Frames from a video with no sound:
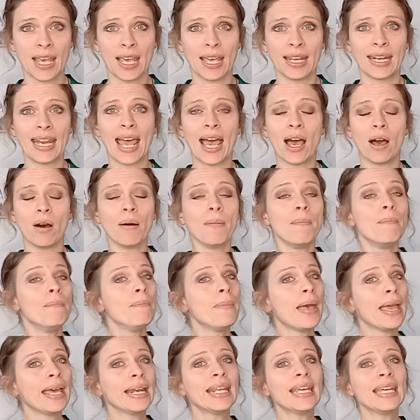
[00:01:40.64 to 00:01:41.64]
Now,
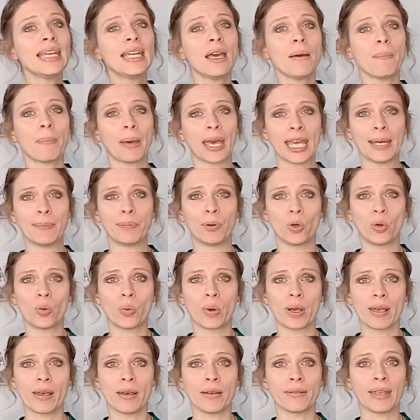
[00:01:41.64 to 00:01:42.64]
many people
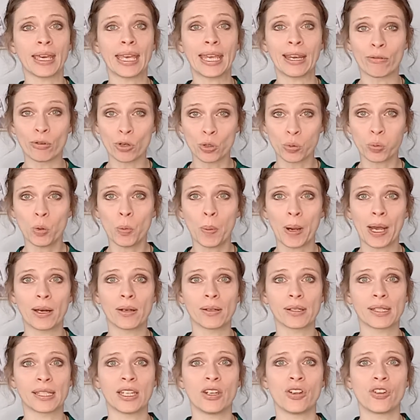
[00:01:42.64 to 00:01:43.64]
with irritable bowel
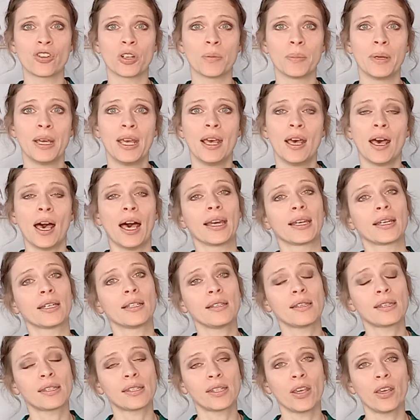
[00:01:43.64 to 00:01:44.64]
syndrome are
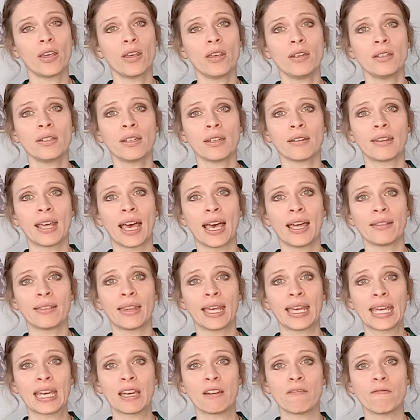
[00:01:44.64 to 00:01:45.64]
concerned that
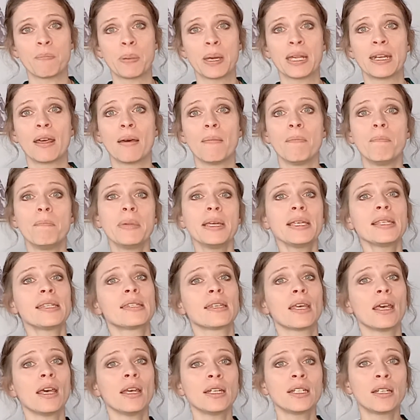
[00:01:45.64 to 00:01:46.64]
they have been
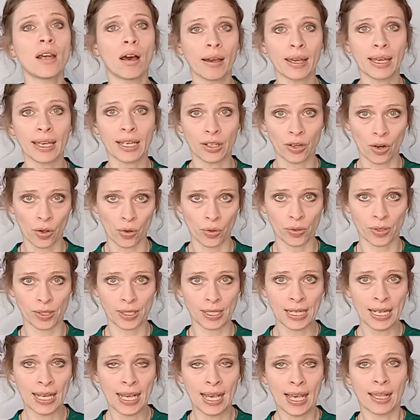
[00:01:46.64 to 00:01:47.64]

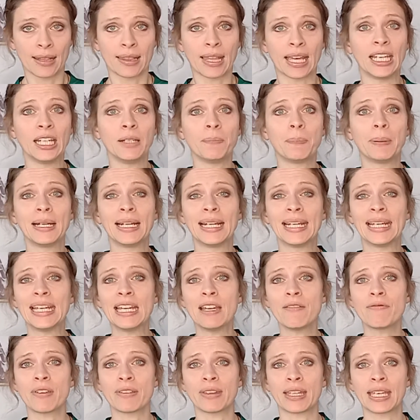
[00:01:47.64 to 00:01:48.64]
misdiagnosed. They
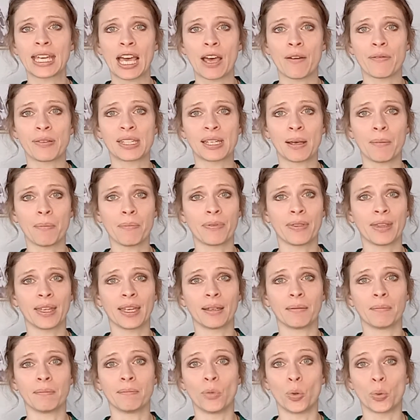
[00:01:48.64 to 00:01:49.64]
believe that they have
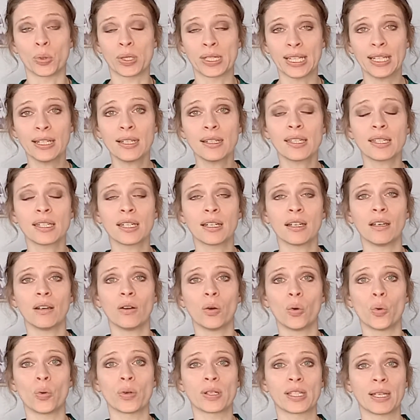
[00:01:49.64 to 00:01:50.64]
something more sinister
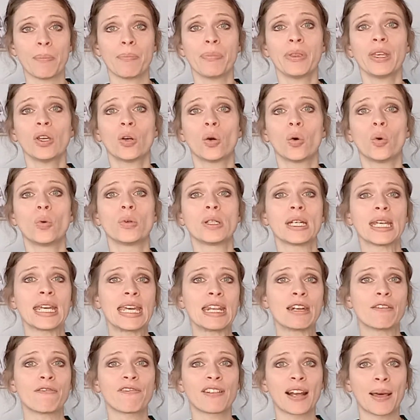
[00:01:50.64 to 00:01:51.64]
or something called
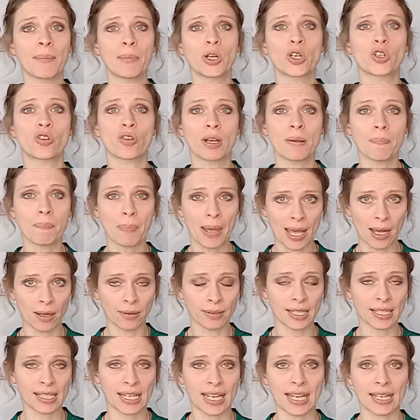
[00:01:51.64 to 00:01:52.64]
inflammatory bowel
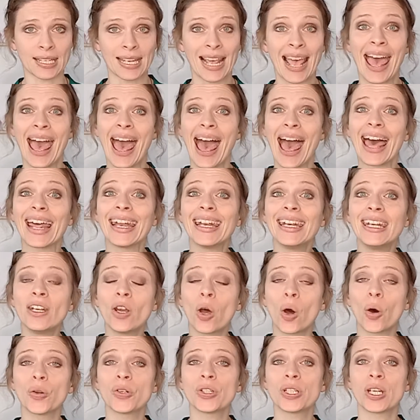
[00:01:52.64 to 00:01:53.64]
disease and
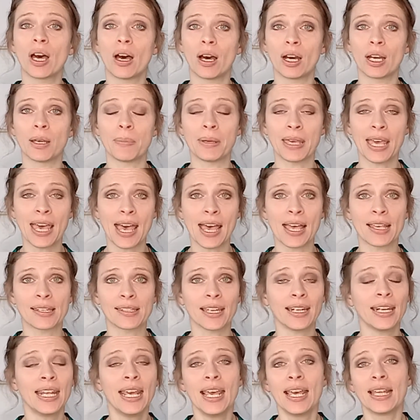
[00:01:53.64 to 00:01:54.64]
not IBS.
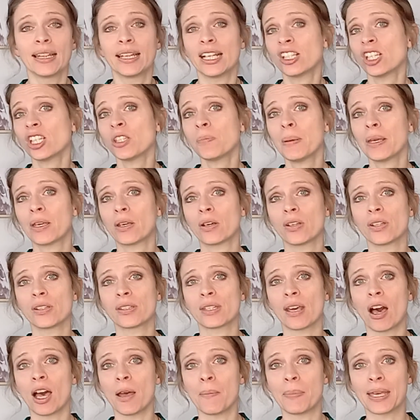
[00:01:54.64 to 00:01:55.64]
And this is because
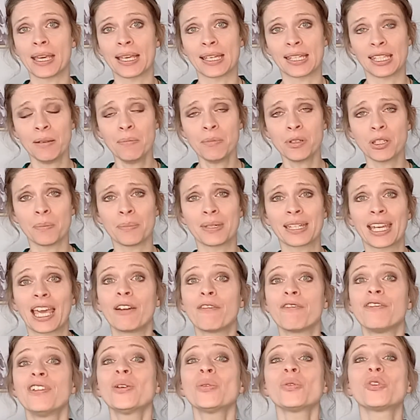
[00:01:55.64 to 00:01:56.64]
IBS symptoms can
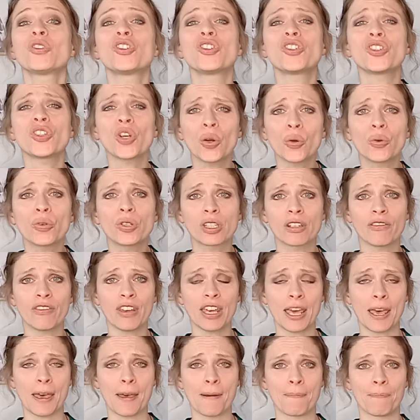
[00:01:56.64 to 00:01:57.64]
feel so
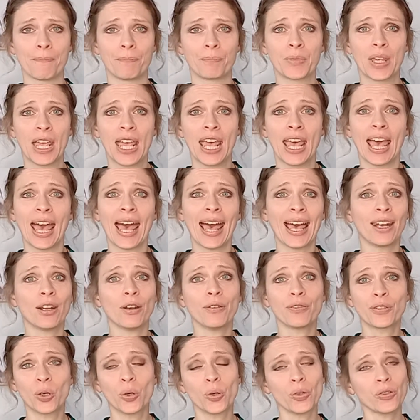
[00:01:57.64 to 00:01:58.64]
severe. And
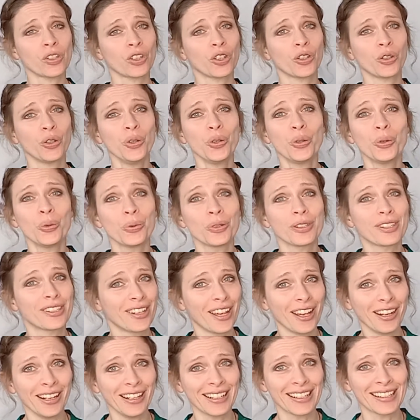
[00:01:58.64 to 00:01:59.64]
of course, Google
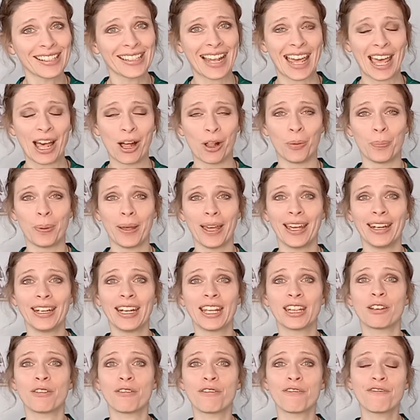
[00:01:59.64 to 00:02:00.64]
certainly doesn't help.
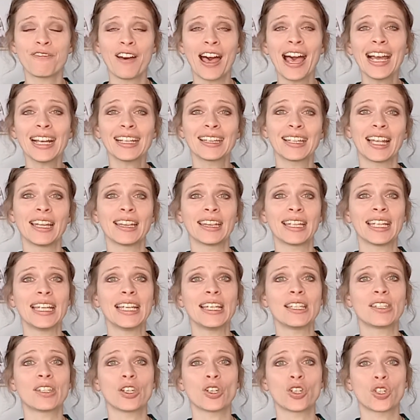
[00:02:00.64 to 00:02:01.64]
And the fact that
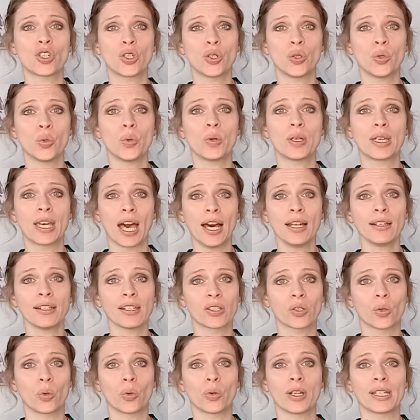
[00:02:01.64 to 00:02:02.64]
these two gut
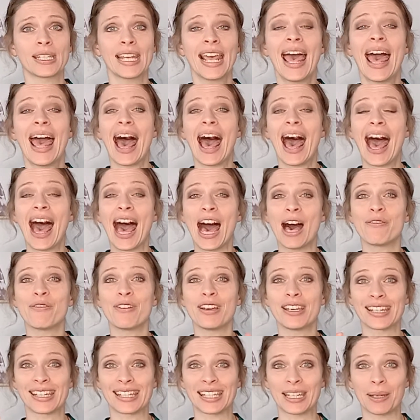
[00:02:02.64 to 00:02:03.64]
disorders have
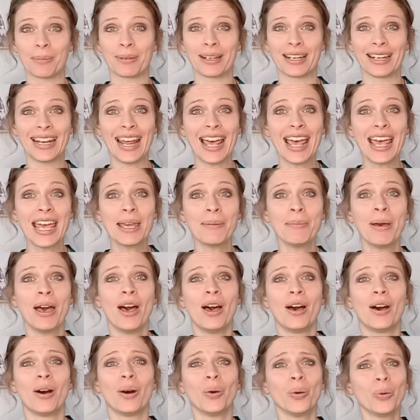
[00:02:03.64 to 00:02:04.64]
a similar name
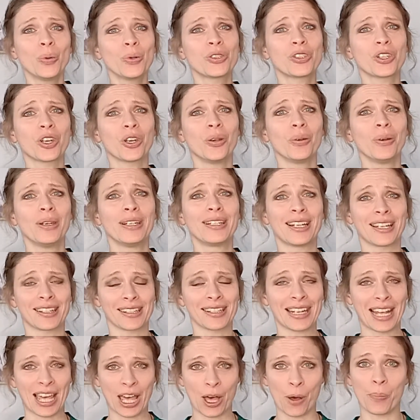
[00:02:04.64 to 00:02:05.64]
also
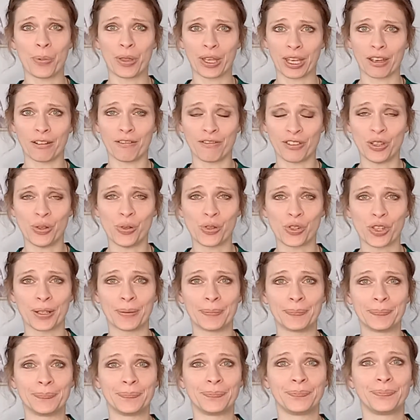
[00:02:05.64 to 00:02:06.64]
doesn't help the confusion.
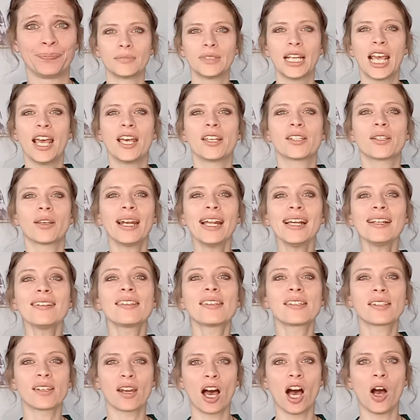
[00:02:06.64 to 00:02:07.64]
So let's
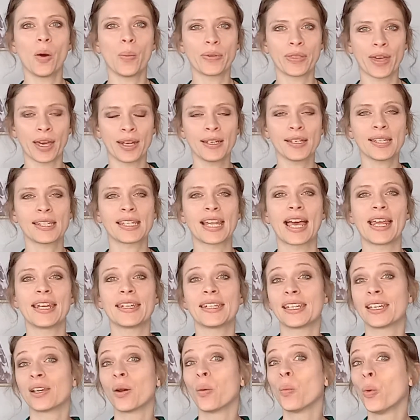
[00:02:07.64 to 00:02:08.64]
start with
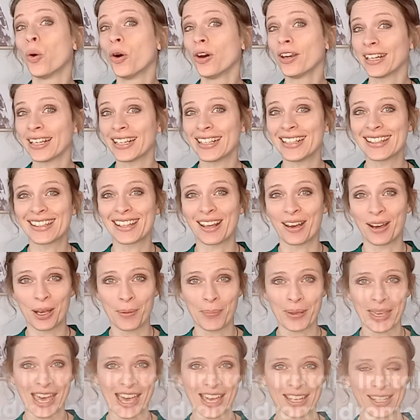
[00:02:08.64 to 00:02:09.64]
understanding what is
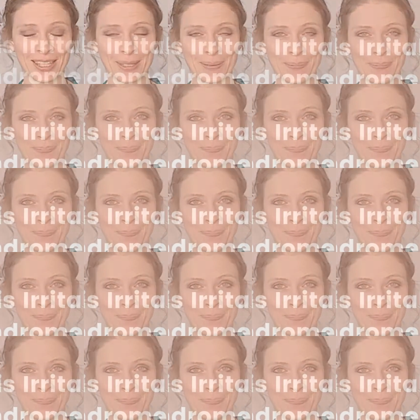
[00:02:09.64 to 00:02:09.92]
IBS.